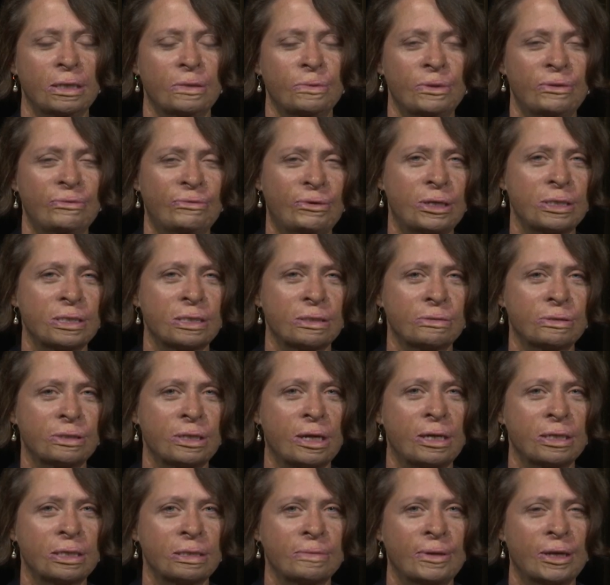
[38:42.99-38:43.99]
We've also
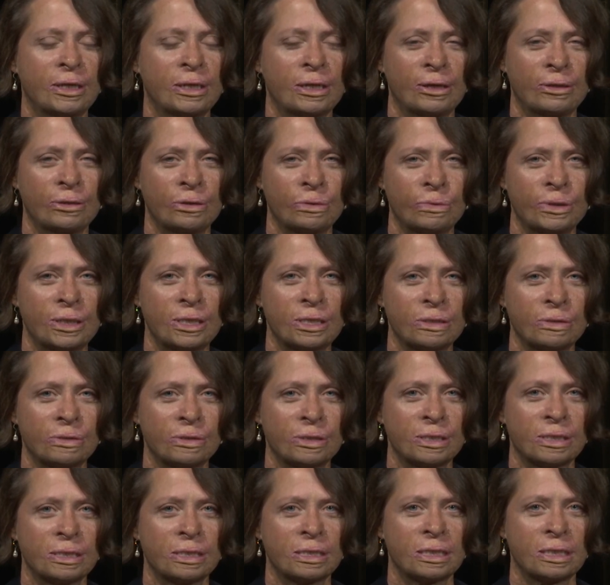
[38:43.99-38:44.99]
talked about other
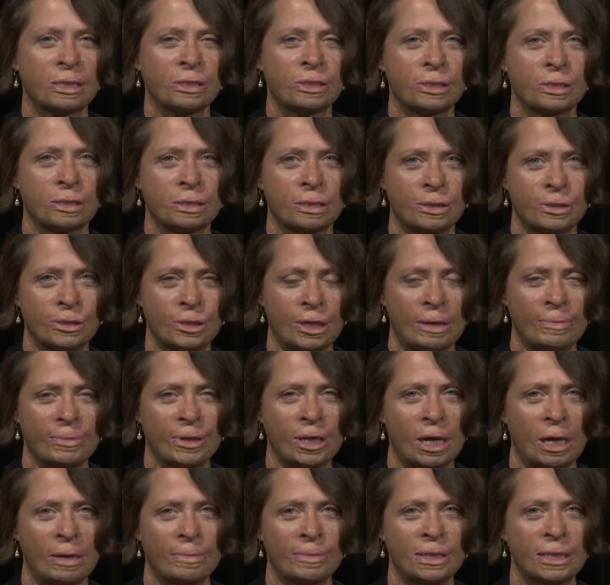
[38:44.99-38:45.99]
resources such as the Job
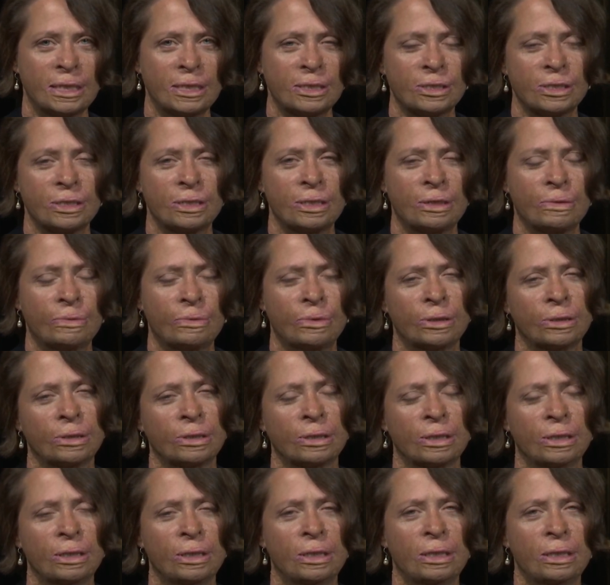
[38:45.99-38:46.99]
Accommodation
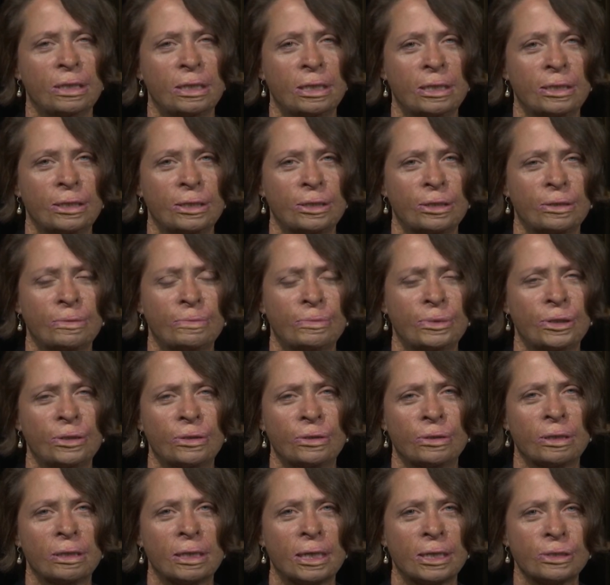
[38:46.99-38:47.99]
Network and the
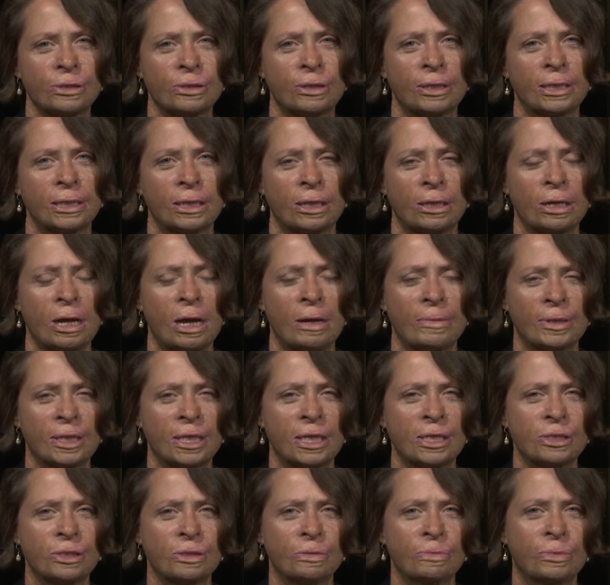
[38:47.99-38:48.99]
Computer Electronic
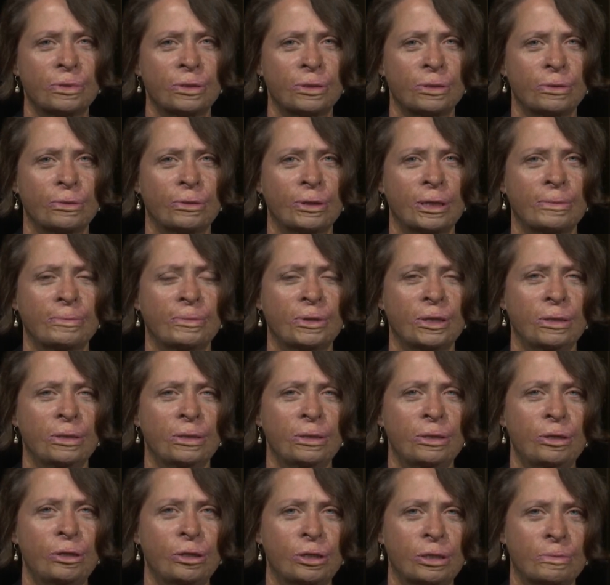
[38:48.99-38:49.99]
Accommodation Program,
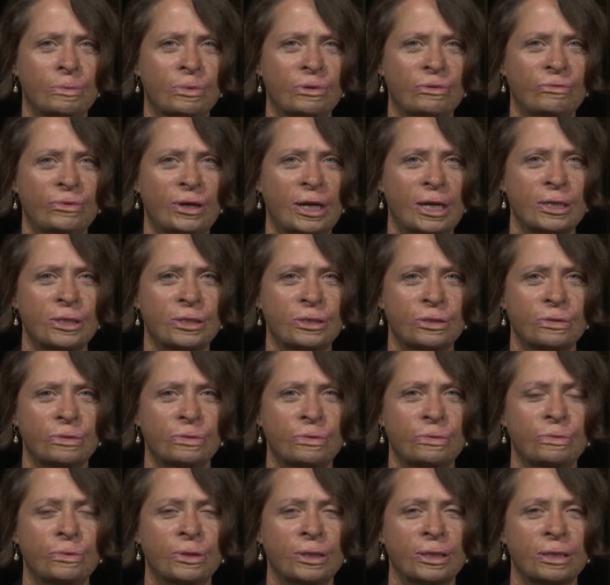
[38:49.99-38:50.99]
who can provide
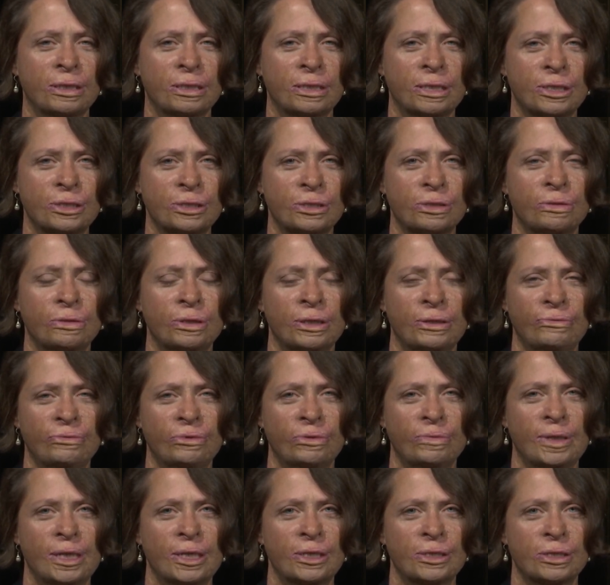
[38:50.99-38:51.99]
you with additional
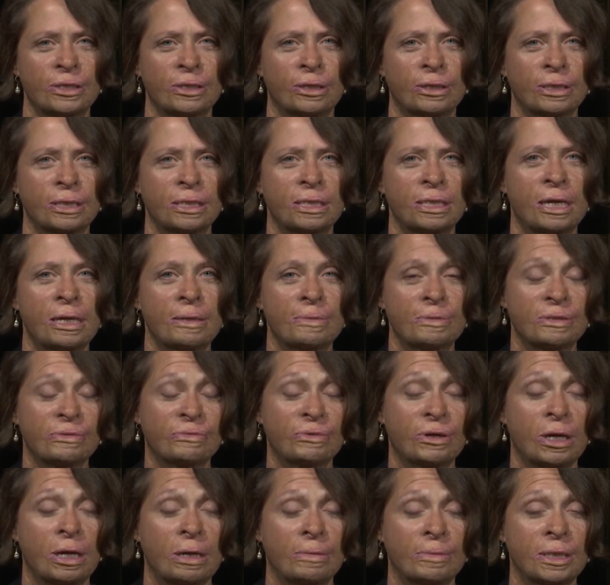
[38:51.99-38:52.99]
information on the types of
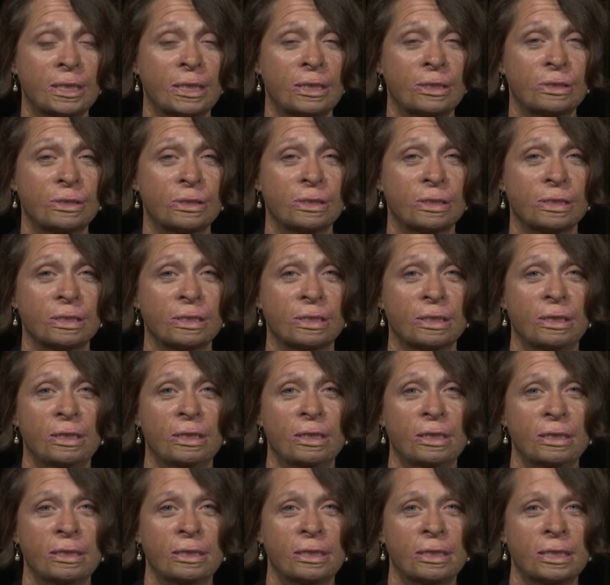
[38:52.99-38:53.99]
accommodations
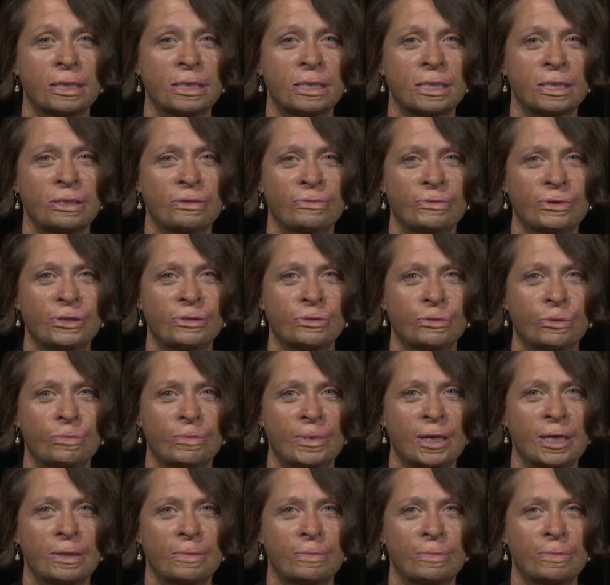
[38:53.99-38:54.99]
that this individual
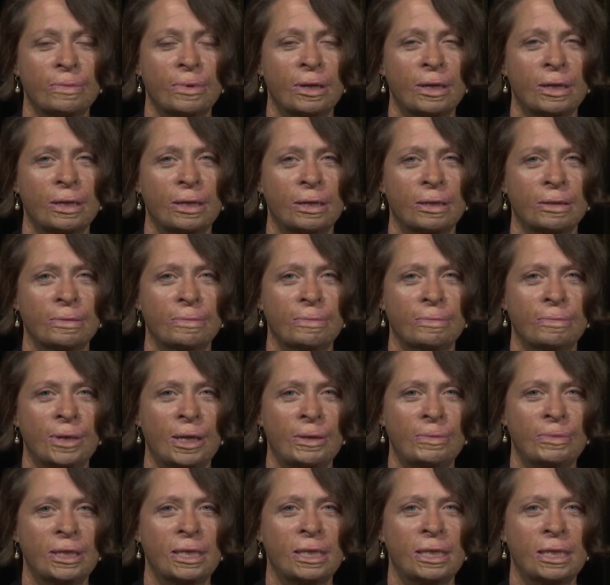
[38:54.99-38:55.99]
may
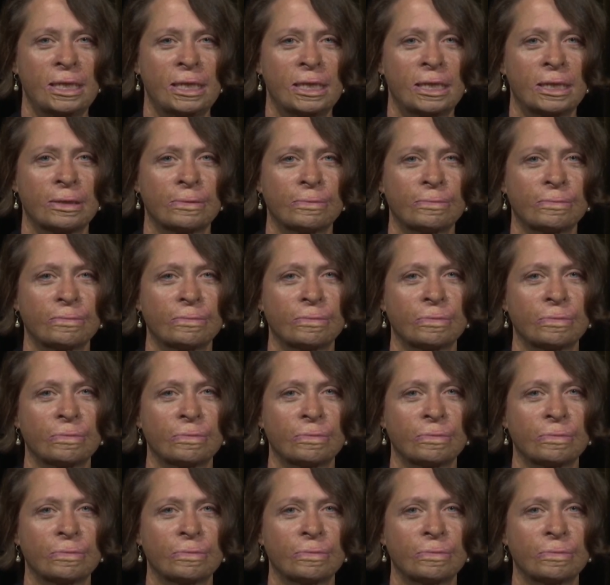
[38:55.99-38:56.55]
be needing.